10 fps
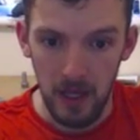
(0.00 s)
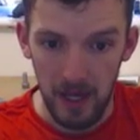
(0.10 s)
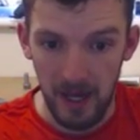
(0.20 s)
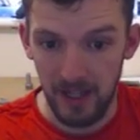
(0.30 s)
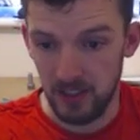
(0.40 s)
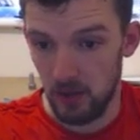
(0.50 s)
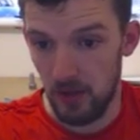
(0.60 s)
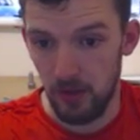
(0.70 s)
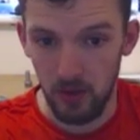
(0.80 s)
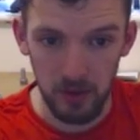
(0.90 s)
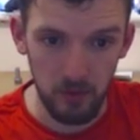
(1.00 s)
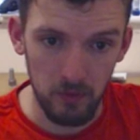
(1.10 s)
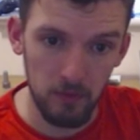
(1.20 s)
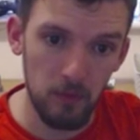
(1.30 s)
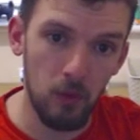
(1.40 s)
And so I thought,
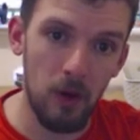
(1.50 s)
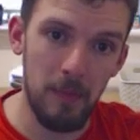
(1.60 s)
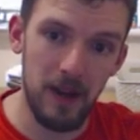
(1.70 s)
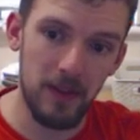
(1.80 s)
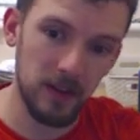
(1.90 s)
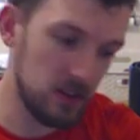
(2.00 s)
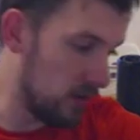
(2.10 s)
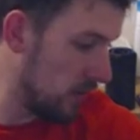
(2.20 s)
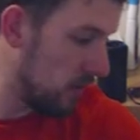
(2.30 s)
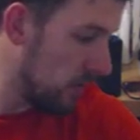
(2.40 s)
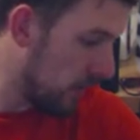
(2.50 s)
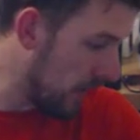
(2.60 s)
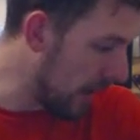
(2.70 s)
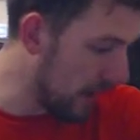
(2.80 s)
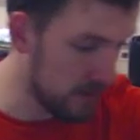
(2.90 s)
what better thing to do
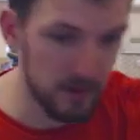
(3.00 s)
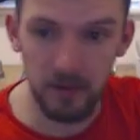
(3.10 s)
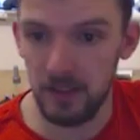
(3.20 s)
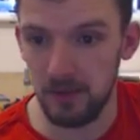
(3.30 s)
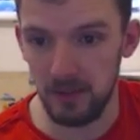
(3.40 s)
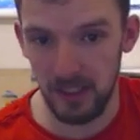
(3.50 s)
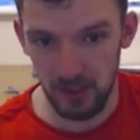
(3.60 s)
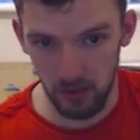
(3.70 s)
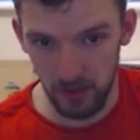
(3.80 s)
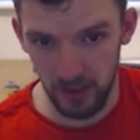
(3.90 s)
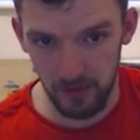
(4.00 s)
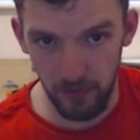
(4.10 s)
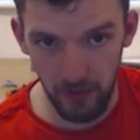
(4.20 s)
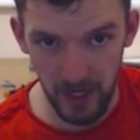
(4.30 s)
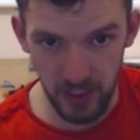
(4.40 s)
than, seems as that's all nice and
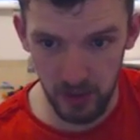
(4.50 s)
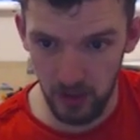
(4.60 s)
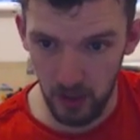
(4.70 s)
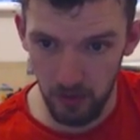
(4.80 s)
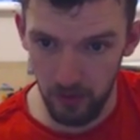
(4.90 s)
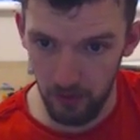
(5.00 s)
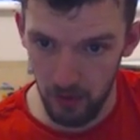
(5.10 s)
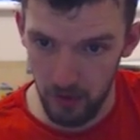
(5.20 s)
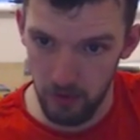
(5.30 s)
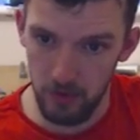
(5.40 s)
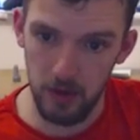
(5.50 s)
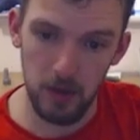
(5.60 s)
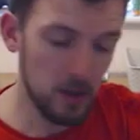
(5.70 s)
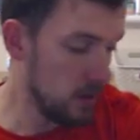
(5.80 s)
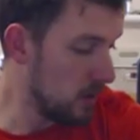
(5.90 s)
fresh, go through
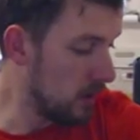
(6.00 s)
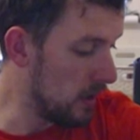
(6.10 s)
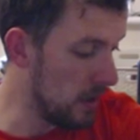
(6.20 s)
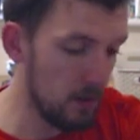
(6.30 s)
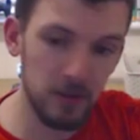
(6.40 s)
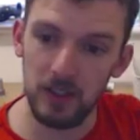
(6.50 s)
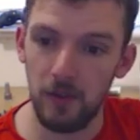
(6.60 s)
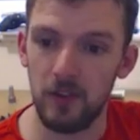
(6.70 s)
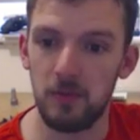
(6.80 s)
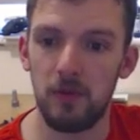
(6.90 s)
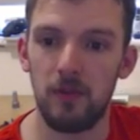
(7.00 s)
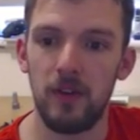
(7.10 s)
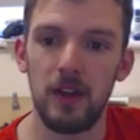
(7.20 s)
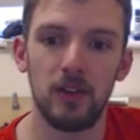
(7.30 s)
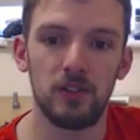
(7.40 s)
the stuff that's been
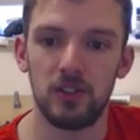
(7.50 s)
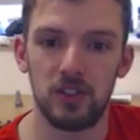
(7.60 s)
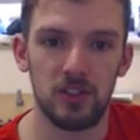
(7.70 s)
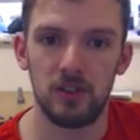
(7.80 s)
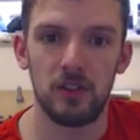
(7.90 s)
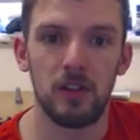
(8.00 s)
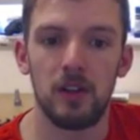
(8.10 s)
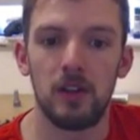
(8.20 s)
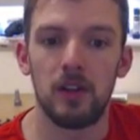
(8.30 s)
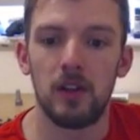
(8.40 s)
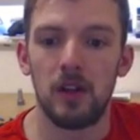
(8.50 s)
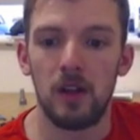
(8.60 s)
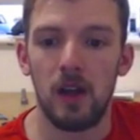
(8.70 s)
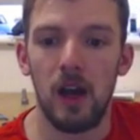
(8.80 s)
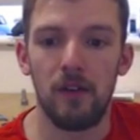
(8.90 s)
revealed and just
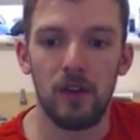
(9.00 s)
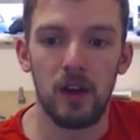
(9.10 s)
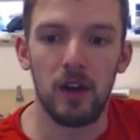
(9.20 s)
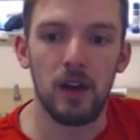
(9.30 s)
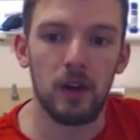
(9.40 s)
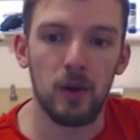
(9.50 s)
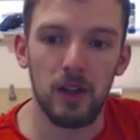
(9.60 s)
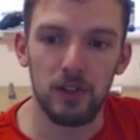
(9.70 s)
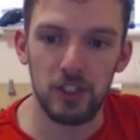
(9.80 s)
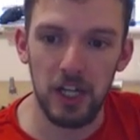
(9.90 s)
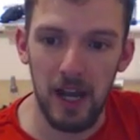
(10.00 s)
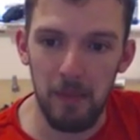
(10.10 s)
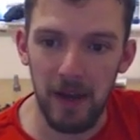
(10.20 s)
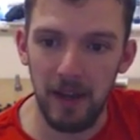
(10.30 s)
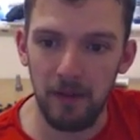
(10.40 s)
have a quick little chat
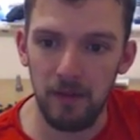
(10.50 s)
about